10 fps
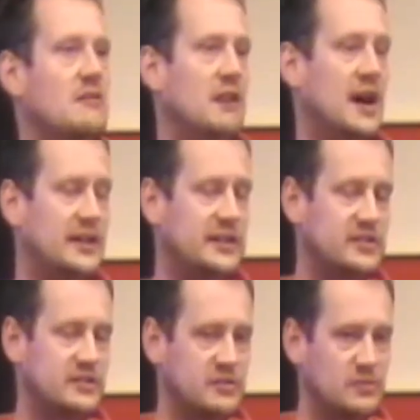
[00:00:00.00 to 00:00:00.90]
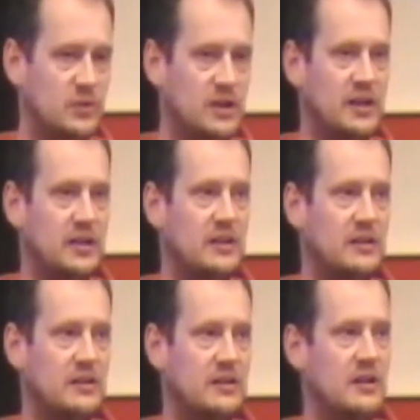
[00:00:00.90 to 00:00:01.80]
right, I need to do some work,
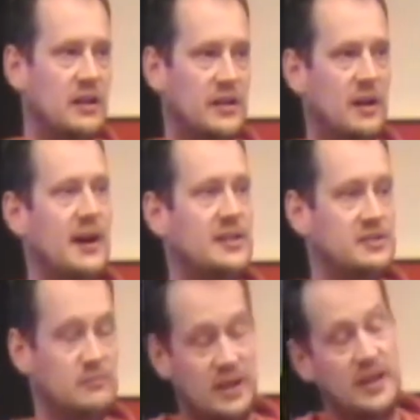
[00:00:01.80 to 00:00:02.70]
and the OS